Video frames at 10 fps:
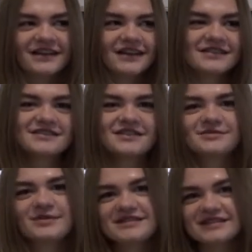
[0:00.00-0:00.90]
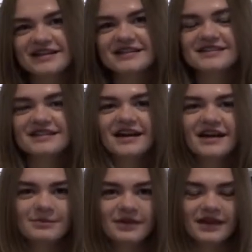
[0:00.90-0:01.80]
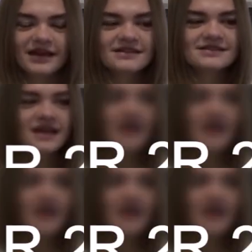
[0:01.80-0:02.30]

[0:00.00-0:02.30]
and started my studies in IBS.